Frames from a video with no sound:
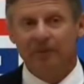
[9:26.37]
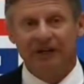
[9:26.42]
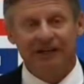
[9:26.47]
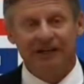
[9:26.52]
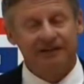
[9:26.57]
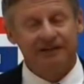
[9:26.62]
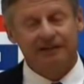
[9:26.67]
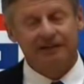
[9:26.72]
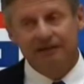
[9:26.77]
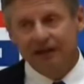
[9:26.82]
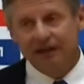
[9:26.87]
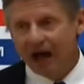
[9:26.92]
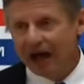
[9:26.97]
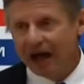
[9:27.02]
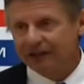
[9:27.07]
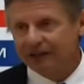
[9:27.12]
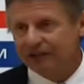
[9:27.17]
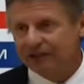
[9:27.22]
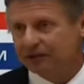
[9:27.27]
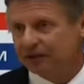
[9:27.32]
but it's
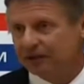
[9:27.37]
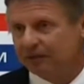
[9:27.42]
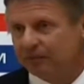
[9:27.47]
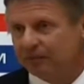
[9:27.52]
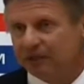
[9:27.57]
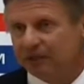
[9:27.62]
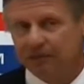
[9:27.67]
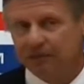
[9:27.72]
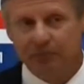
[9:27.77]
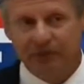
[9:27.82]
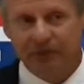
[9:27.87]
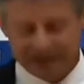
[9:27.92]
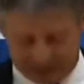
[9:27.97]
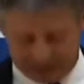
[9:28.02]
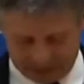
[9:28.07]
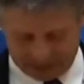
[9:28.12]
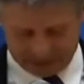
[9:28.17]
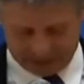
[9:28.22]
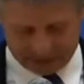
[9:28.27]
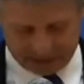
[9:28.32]
not going to be
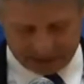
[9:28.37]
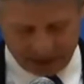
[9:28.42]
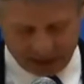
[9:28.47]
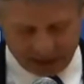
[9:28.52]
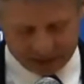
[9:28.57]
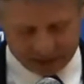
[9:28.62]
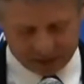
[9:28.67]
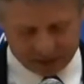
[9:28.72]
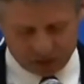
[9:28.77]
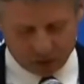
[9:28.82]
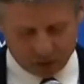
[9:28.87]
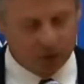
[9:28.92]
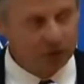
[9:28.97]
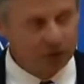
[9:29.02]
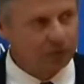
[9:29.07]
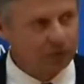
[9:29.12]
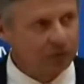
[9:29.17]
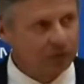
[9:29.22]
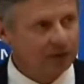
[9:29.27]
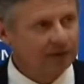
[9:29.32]
business as
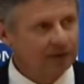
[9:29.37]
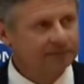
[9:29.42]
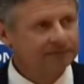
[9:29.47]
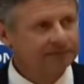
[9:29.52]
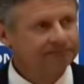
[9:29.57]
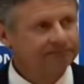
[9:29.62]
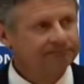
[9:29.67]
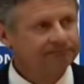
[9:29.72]
usual.